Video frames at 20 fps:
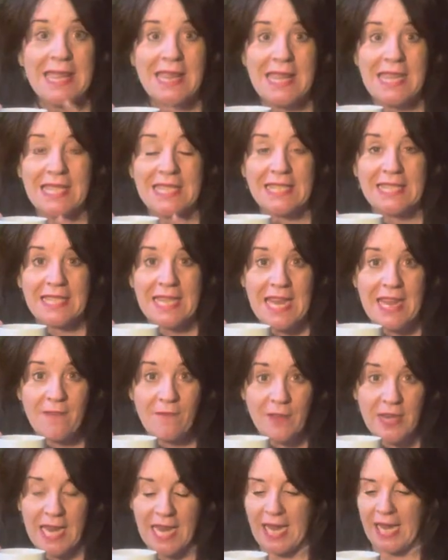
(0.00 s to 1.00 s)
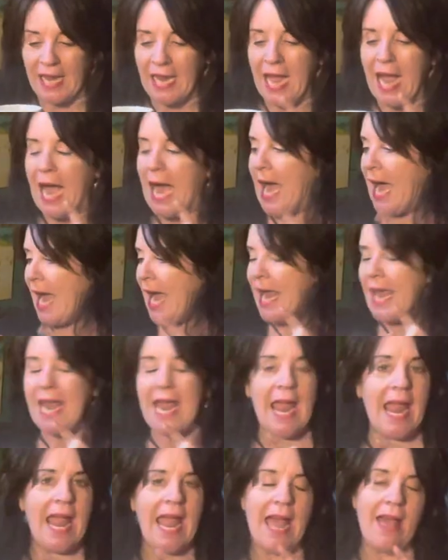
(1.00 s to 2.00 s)
This evening, I
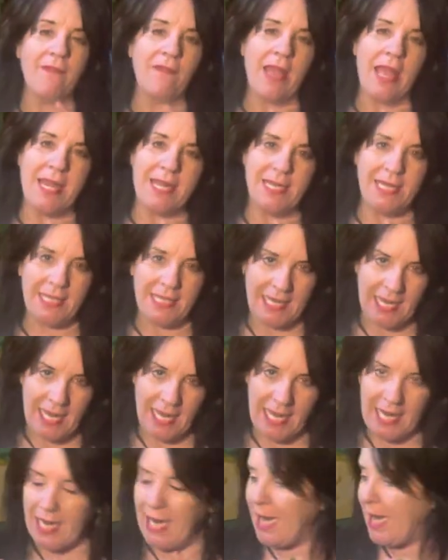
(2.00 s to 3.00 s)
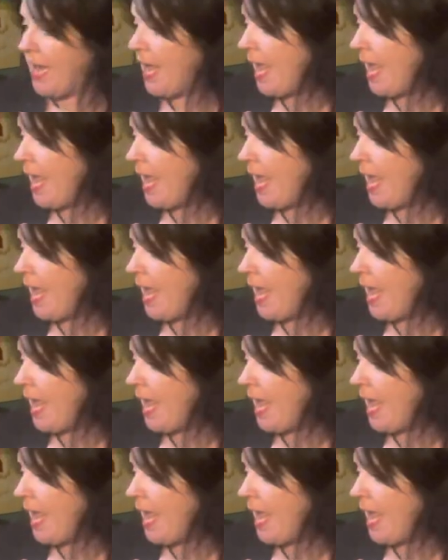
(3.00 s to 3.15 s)
have a tea